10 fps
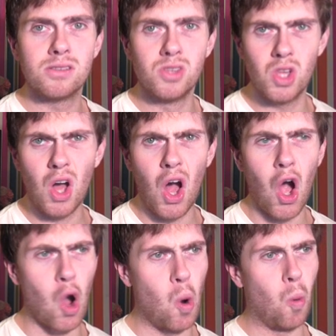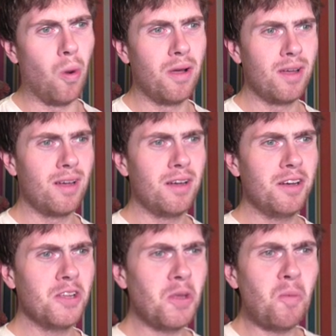No!
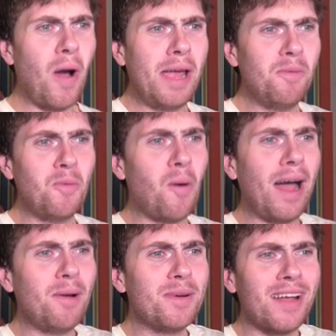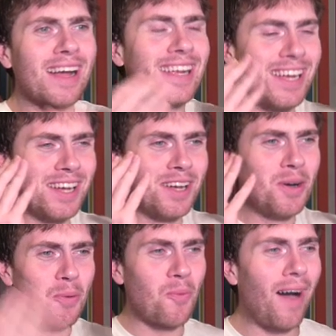Why
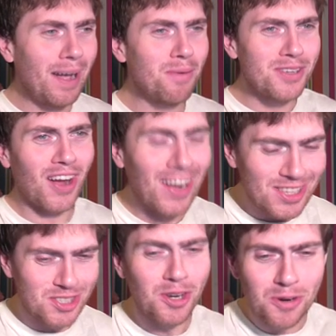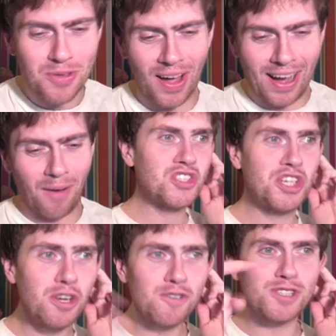would I do that?
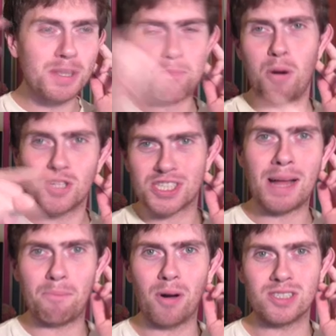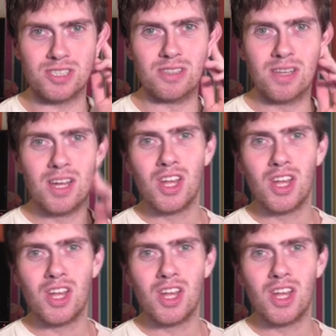Choose to push that button.